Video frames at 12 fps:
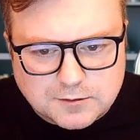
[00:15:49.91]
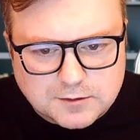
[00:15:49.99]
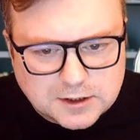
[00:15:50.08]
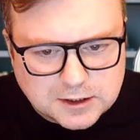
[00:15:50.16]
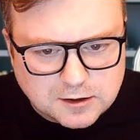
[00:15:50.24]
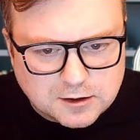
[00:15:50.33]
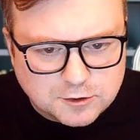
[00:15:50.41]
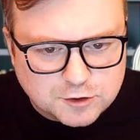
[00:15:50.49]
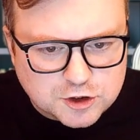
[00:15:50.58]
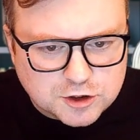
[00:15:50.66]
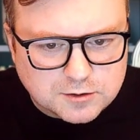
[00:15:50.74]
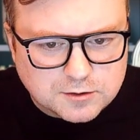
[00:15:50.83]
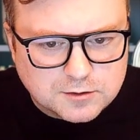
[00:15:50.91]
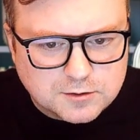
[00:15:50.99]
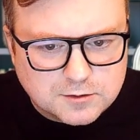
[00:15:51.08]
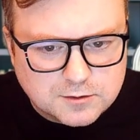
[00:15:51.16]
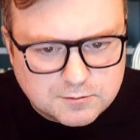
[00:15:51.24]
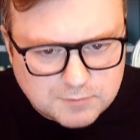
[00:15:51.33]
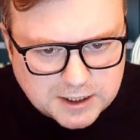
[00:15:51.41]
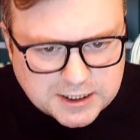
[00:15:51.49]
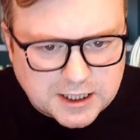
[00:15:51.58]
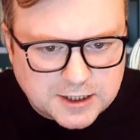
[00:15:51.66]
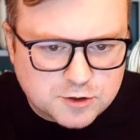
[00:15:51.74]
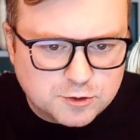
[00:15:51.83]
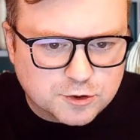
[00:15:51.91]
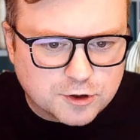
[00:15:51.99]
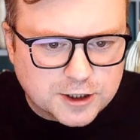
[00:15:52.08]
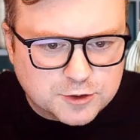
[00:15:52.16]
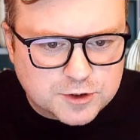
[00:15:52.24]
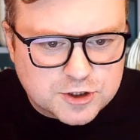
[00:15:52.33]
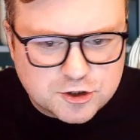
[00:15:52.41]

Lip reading: In conclusion, many high school graduates